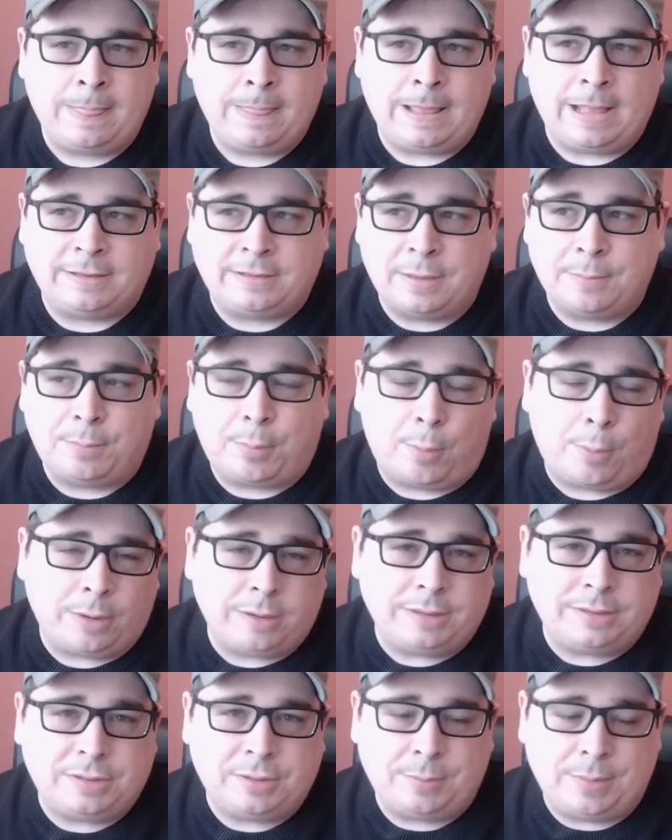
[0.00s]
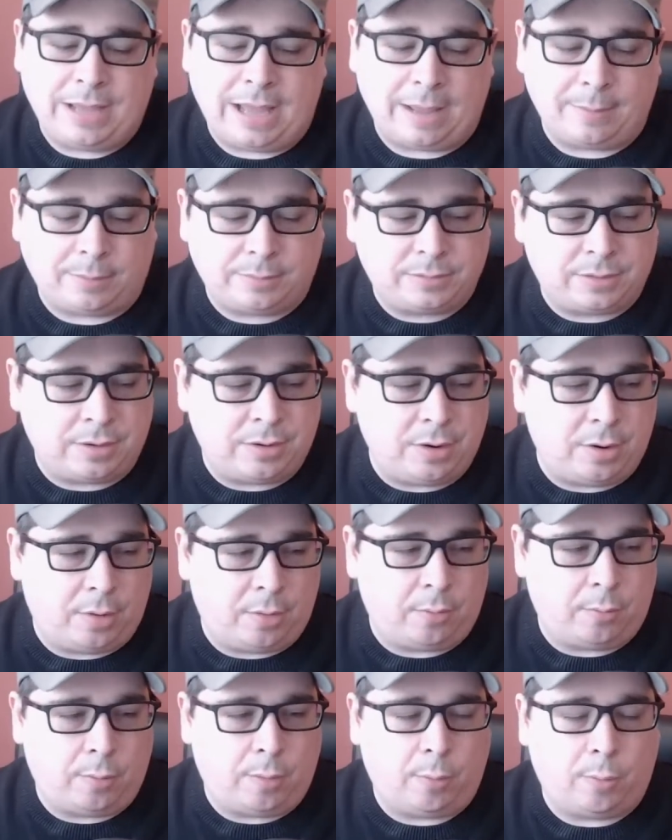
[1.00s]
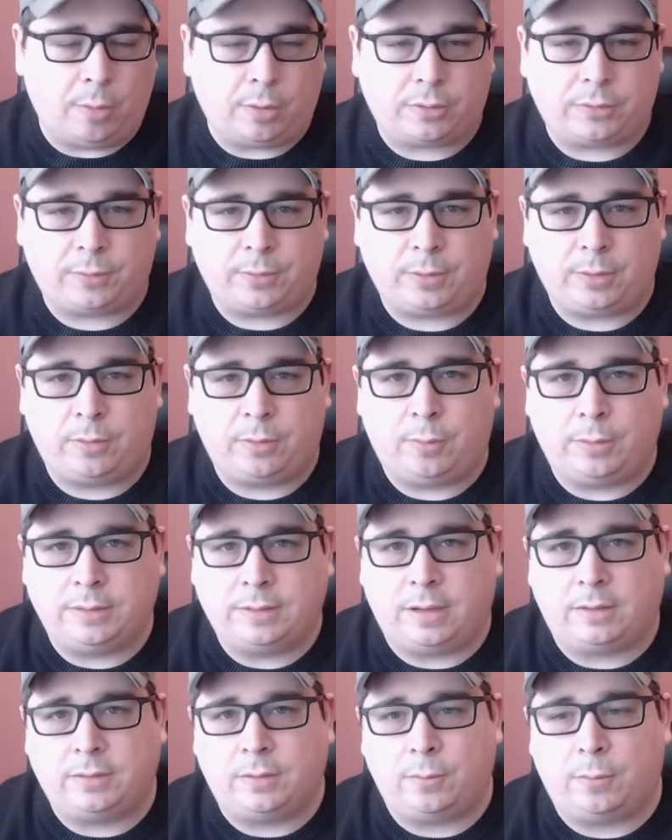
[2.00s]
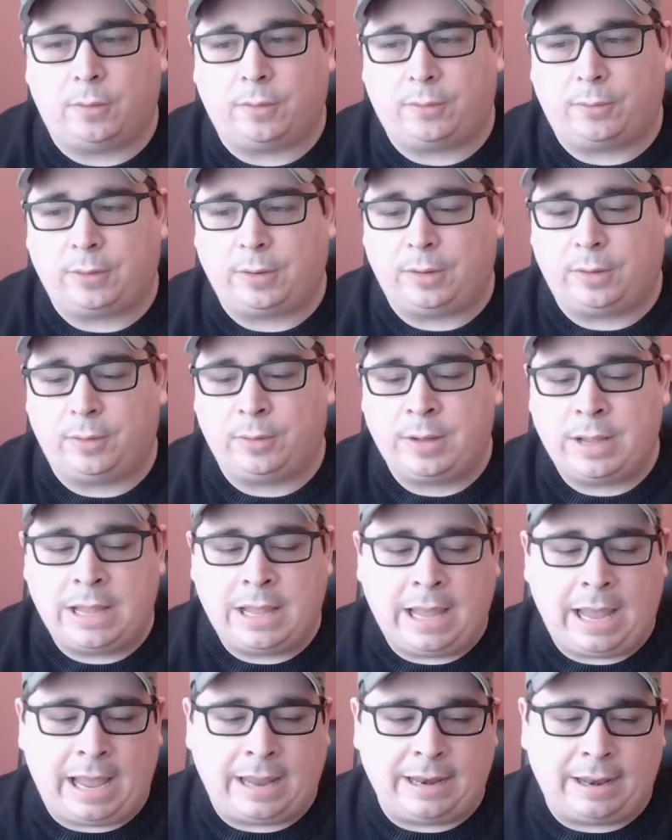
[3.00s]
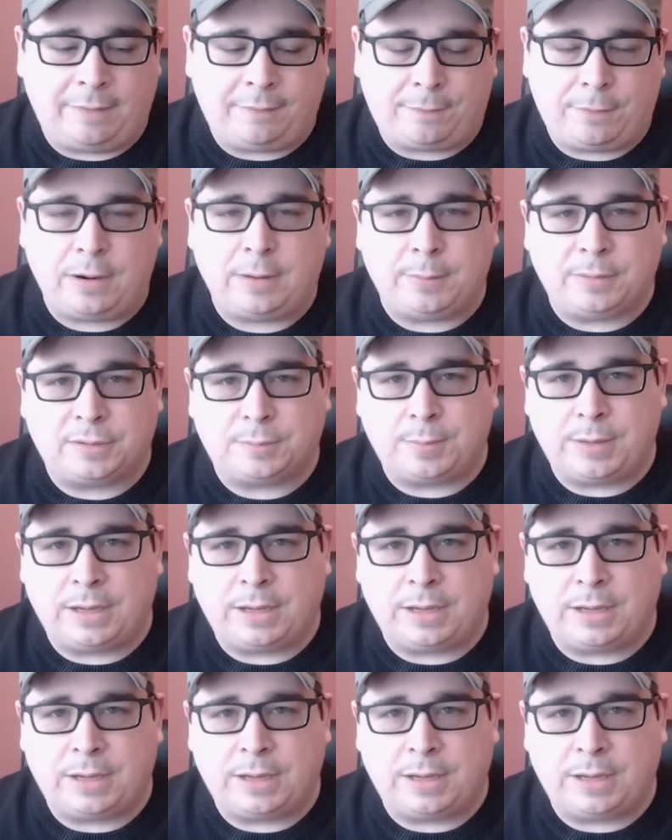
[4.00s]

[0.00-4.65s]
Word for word: it's important to be able to know what works for you and what doesn't work for you, and that freedom of